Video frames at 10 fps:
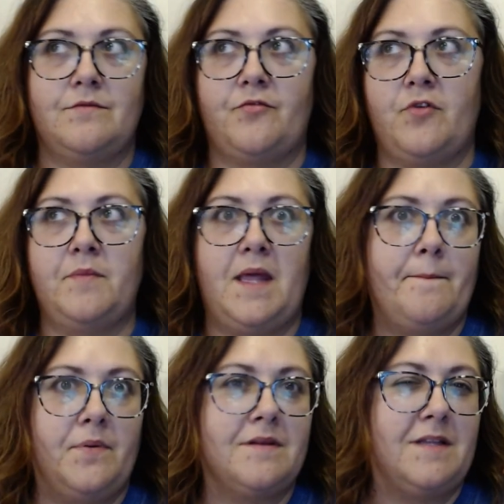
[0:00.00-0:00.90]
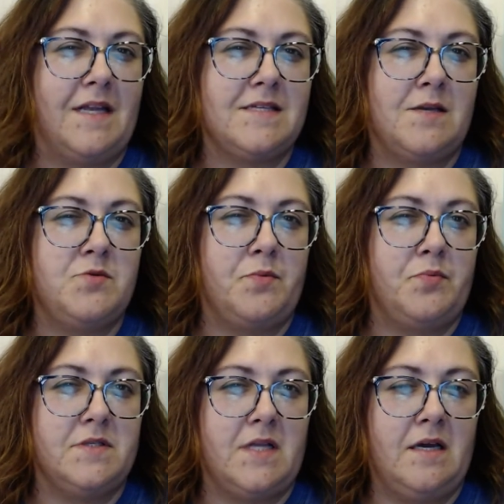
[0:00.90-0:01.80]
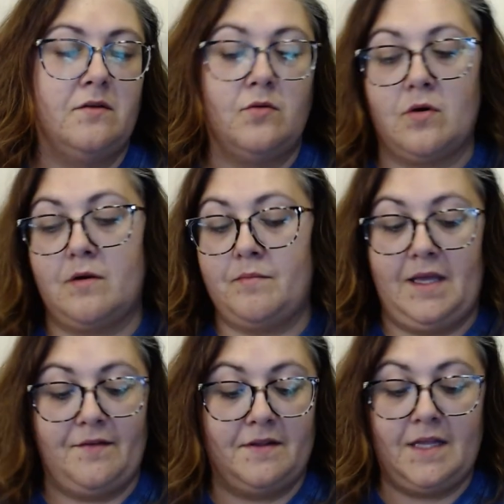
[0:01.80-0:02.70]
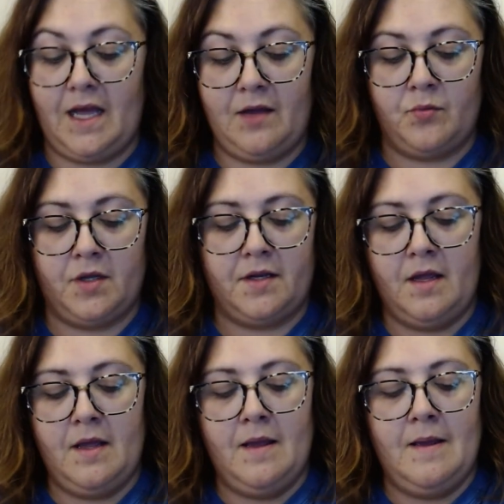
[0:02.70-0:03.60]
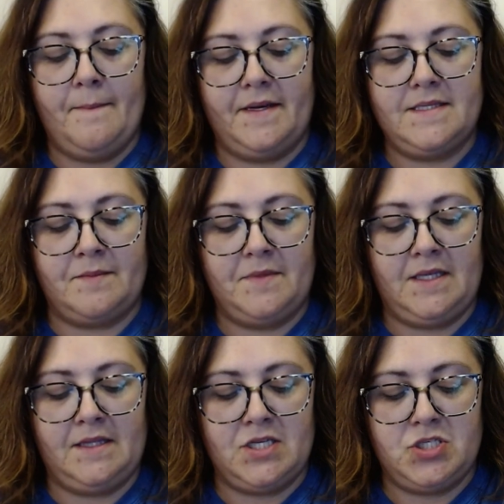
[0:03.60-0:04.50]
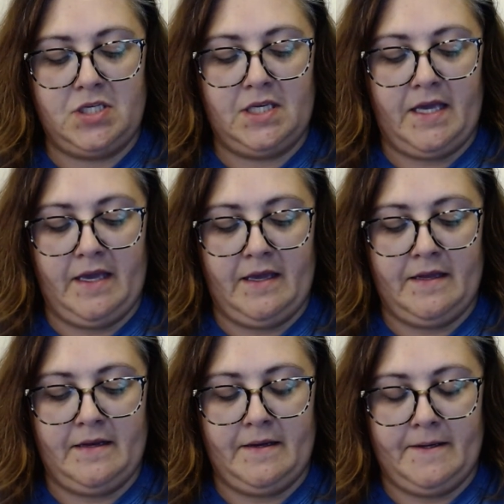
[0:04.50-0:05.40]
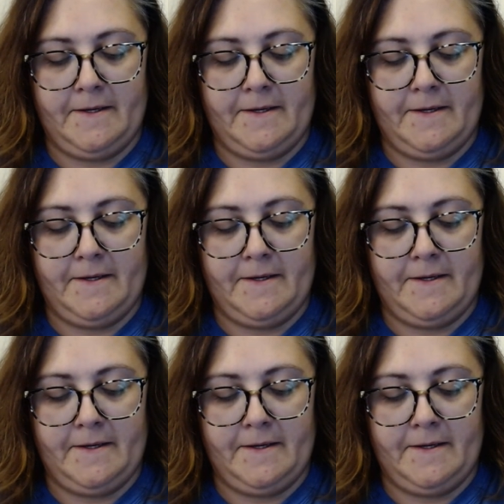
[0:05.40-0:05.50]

from that book the next time she pulls it out, or even that I would, but it's something that she can